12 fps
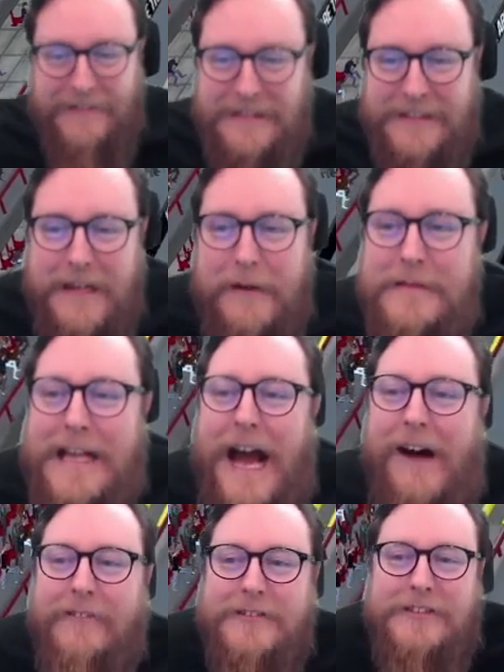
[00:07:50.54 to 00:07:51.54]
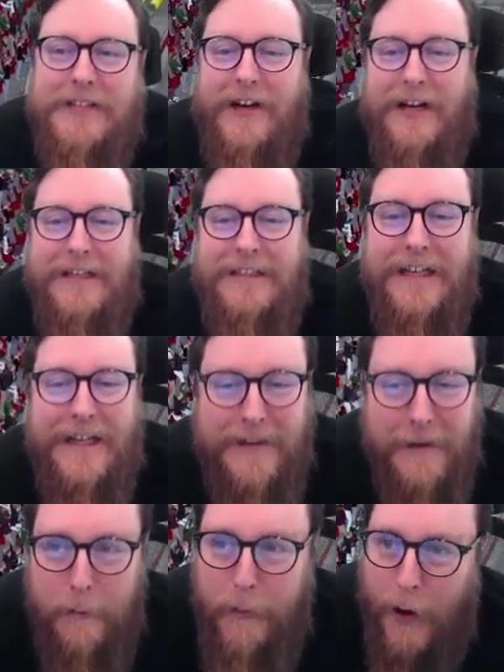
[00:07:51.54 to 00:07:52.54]
was outside
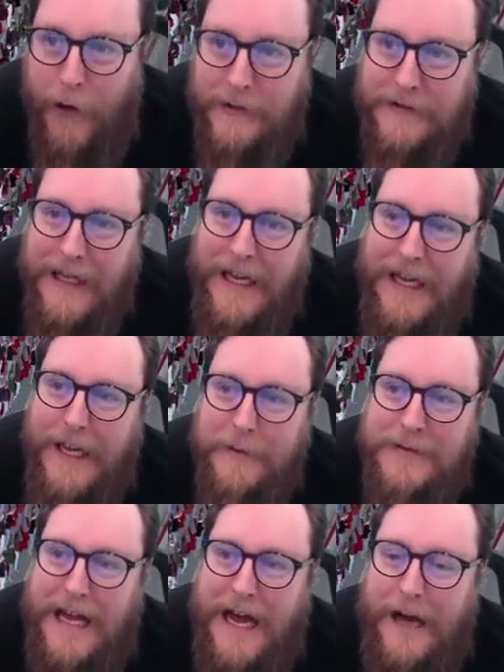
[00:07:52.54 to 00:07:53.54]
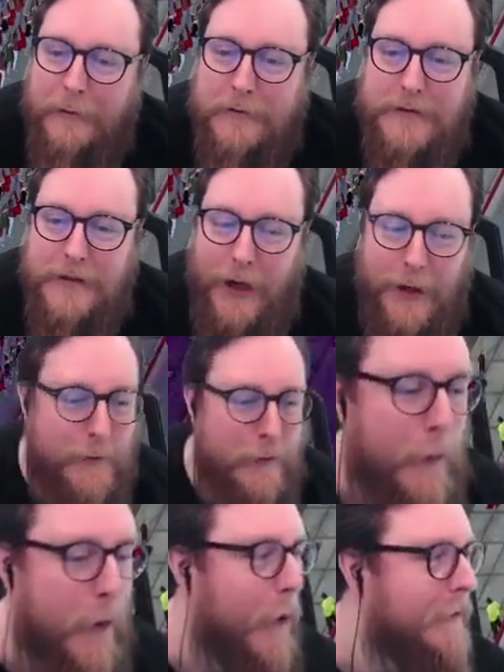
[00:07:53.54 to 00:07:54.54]
the box. He was outside
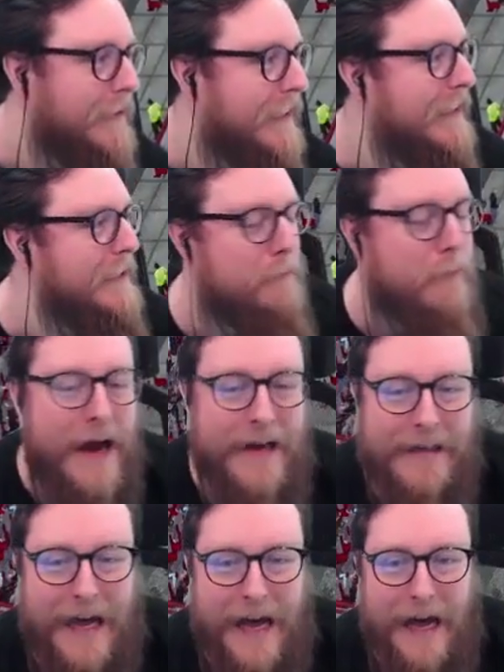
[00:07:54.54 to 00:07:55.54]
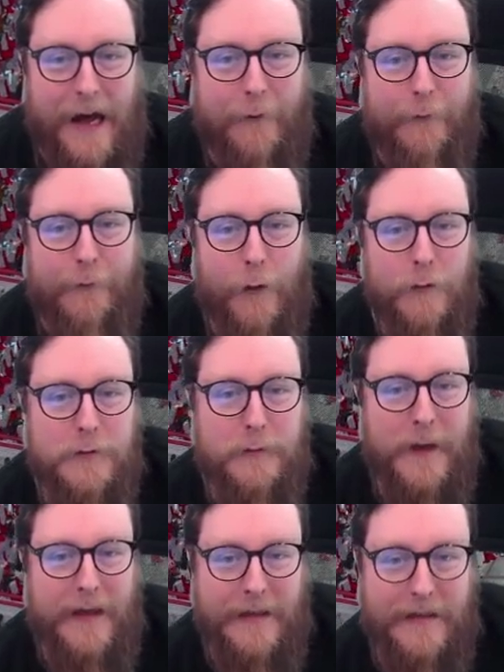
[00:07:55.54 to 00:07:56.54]
box and he's banged that at full
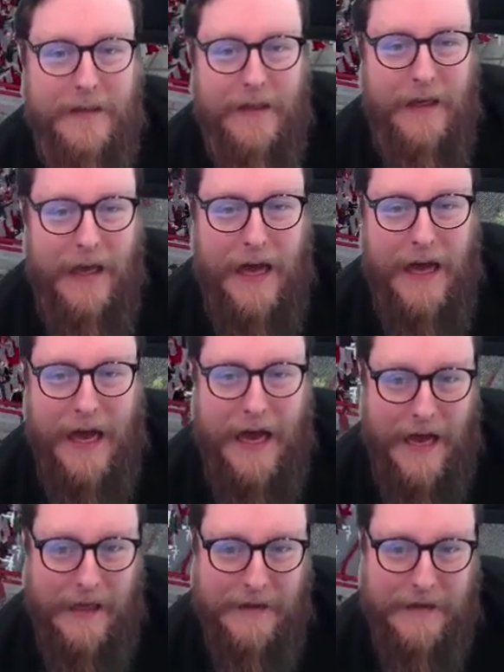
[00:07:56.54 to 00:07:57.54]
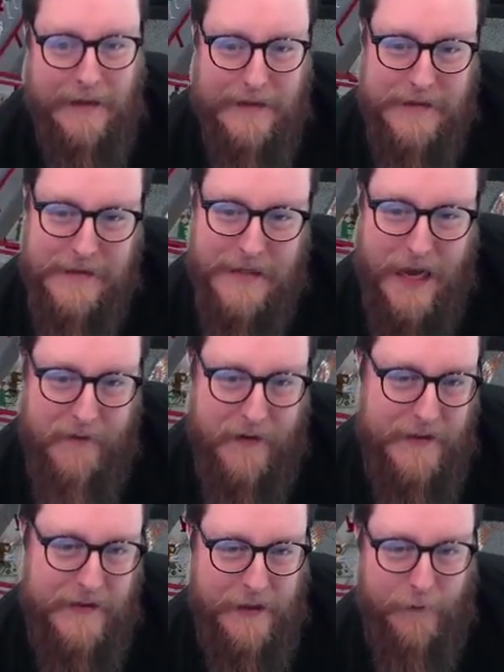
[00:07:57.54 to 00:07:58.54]
speed and
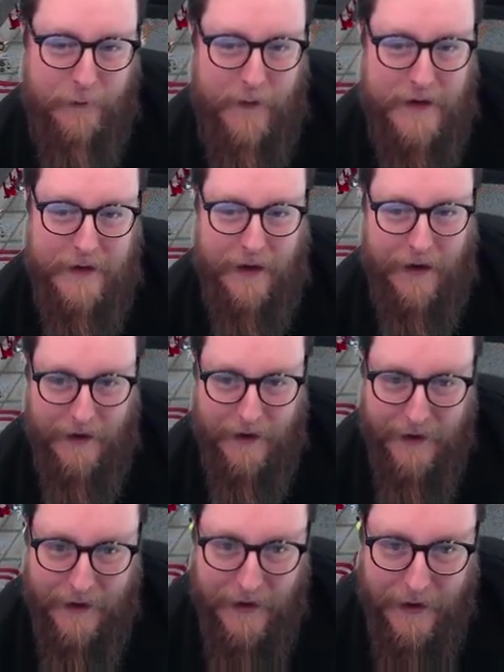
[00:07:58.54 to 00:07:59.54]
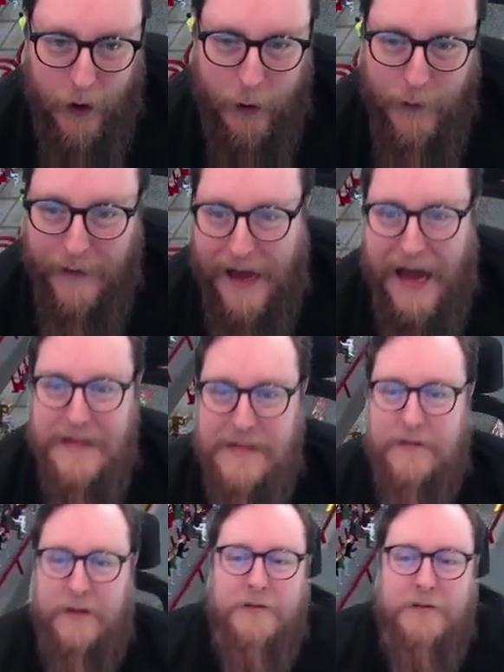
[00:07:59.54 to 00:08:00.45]
savaged the defender who hasn't